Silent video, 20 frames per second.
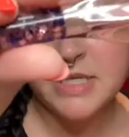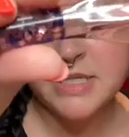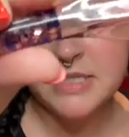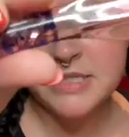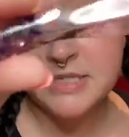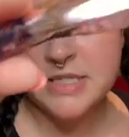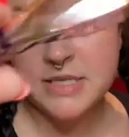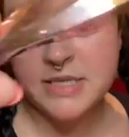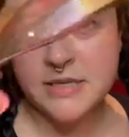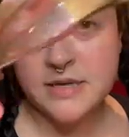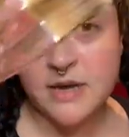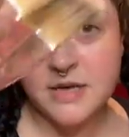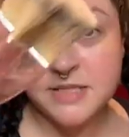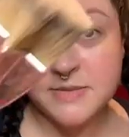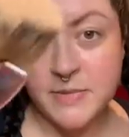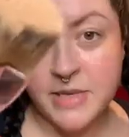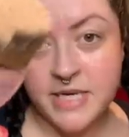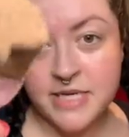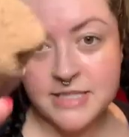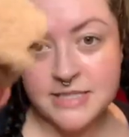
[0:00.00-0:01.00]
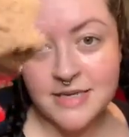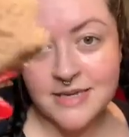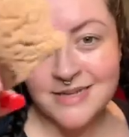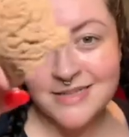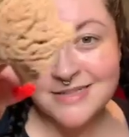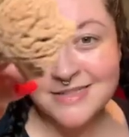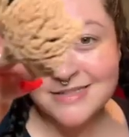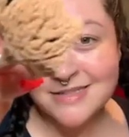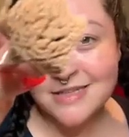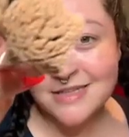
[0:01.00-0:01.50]
It's cosmetics and
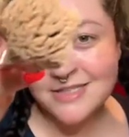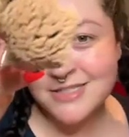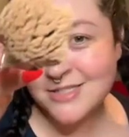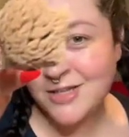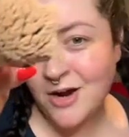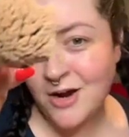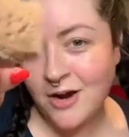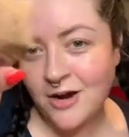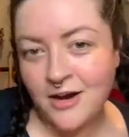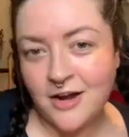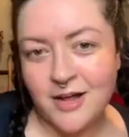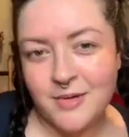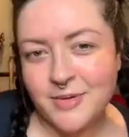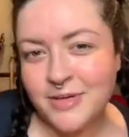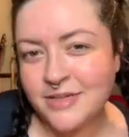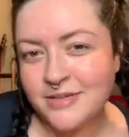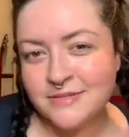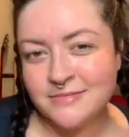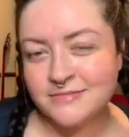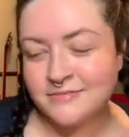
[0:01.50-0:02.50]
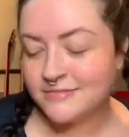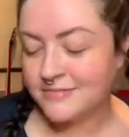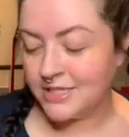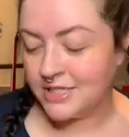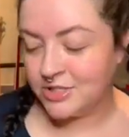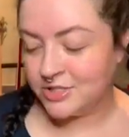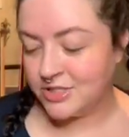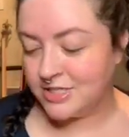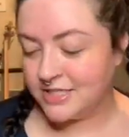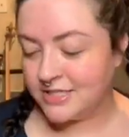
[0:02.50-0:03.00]
it's a star. I mean,
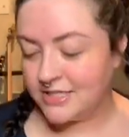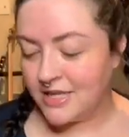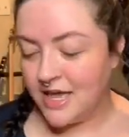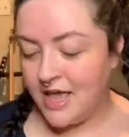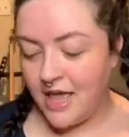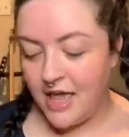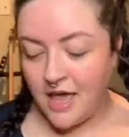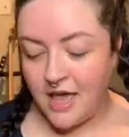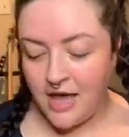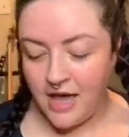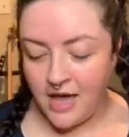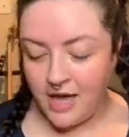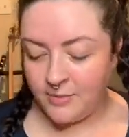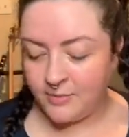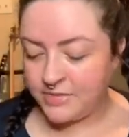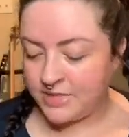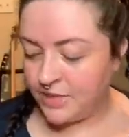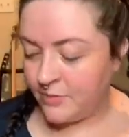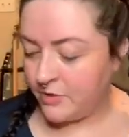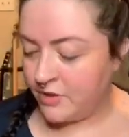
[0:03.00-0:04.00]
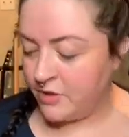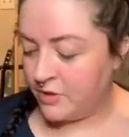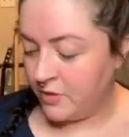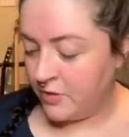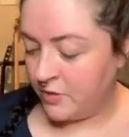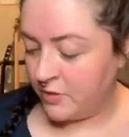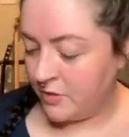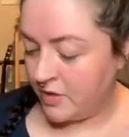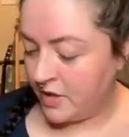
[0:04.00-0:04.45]
it's just, I'm someone who